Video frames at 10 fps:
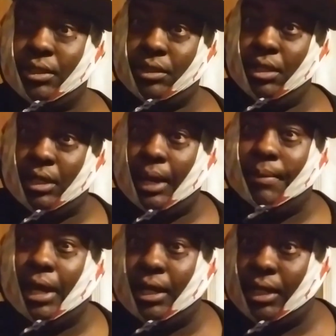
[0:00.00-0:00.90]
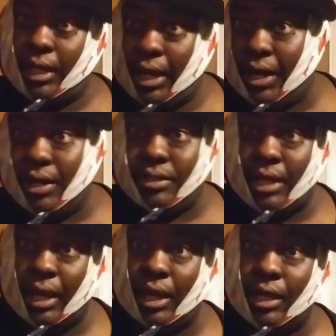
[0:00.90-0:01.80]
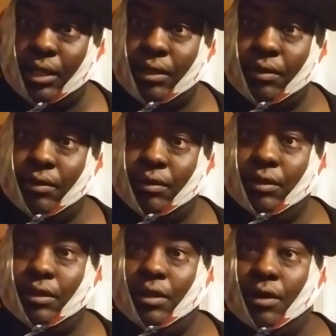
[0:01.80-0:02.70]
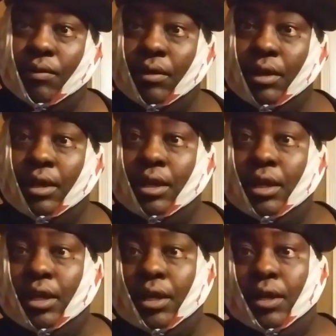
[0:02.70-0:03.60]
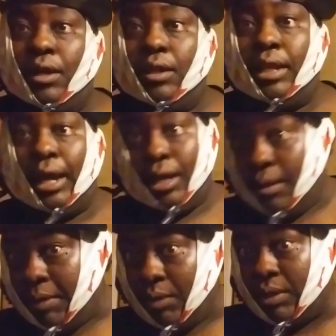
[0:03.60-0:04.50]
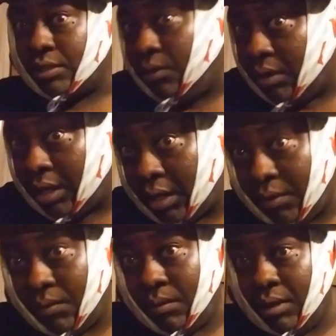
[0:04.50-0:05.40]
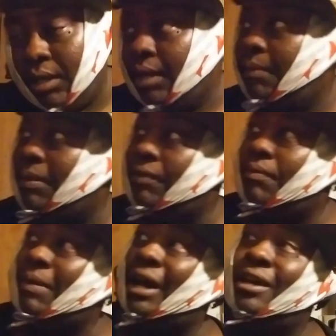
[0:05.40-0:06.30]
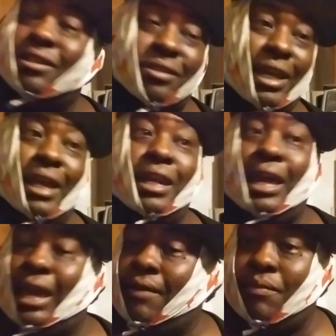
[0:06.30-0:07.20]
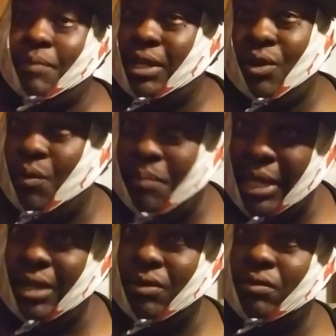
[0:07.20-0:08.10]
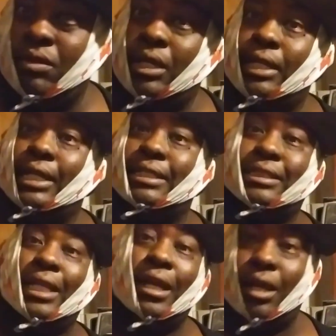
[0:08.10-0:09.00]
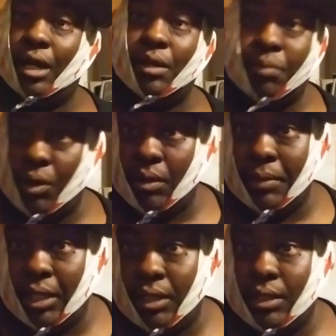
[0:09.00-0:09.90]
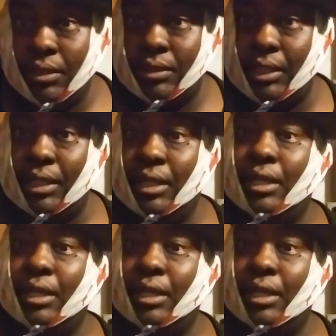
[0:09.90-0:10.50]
still coming out in the CARES Act. You know, that could be what's going on. But from my understanding, there haven't been no bill to extend unemployment. See,